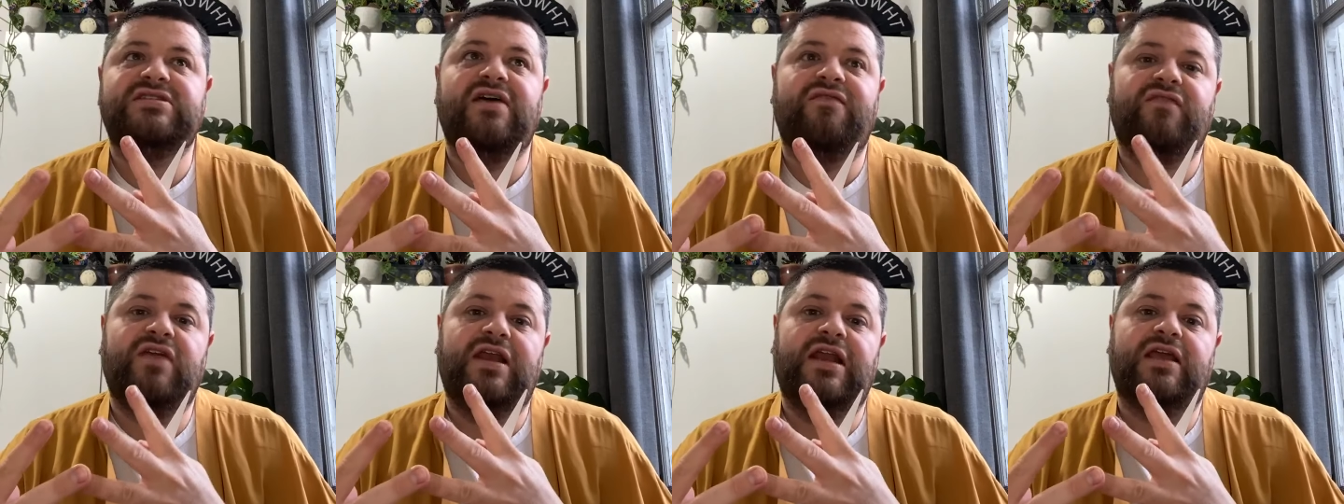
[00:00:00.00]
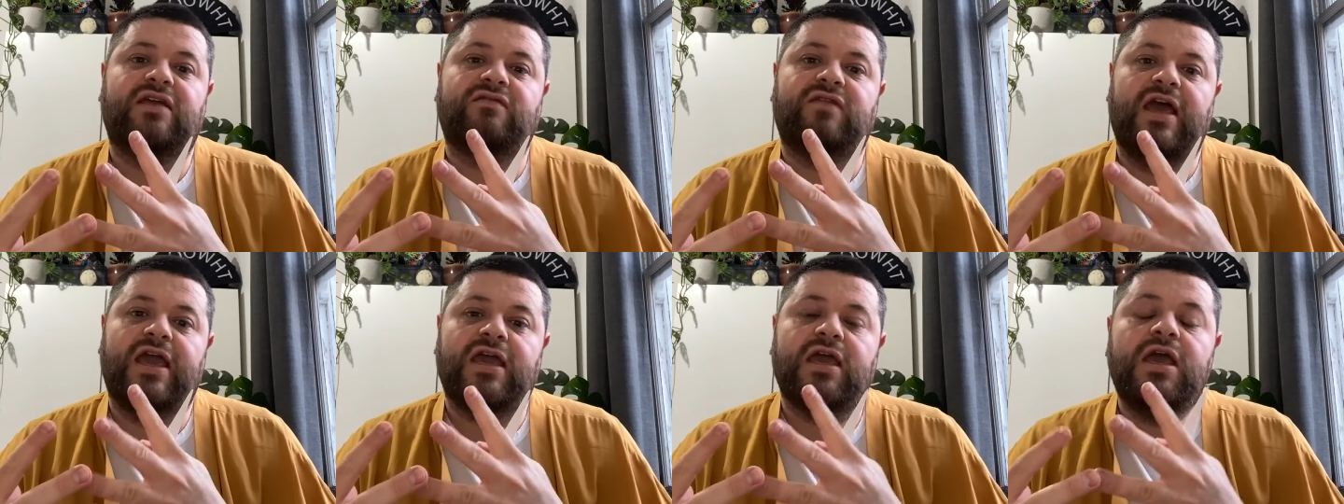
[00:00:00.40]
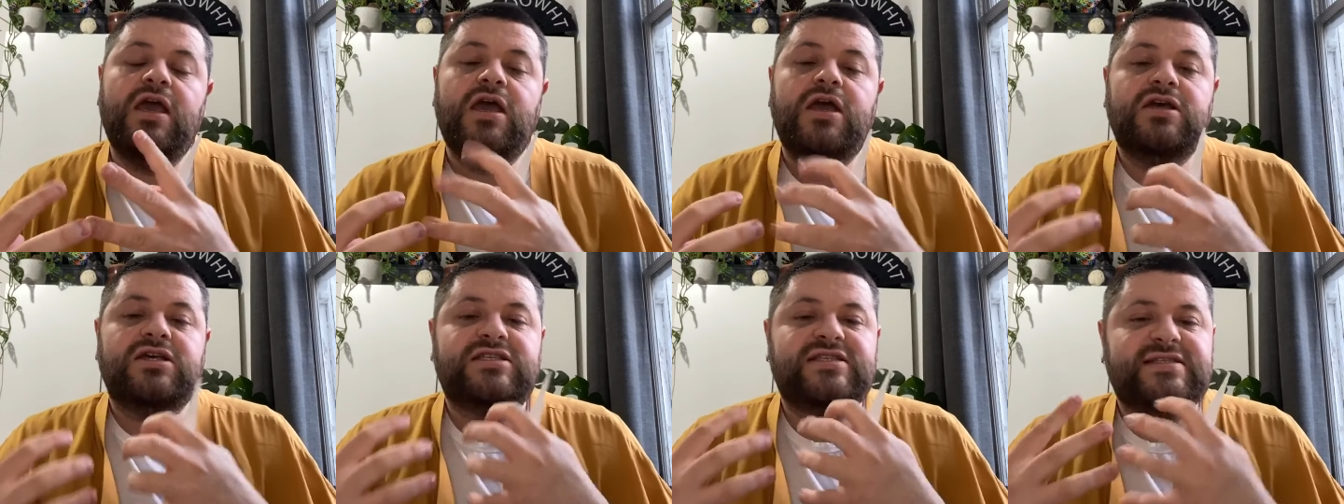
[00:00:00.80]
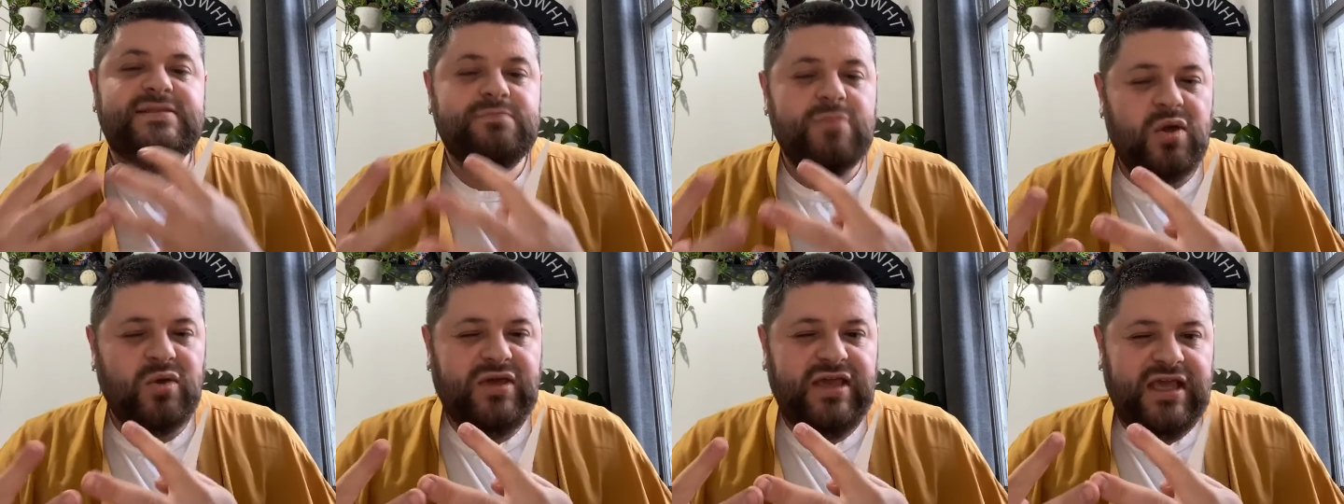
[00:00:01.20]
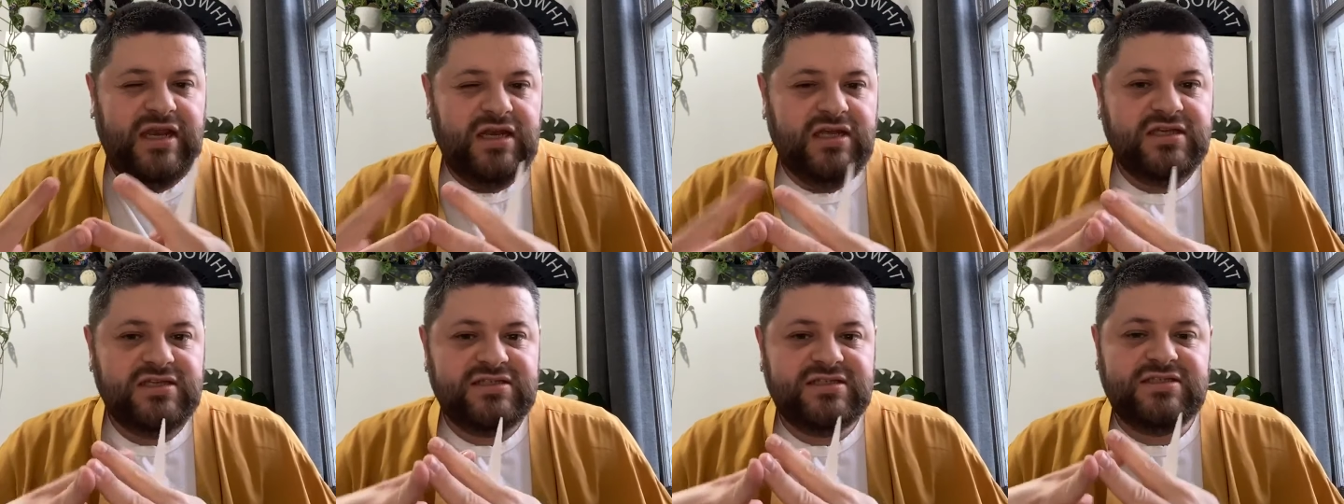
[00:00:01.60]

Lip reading: that feeling of like smokiness.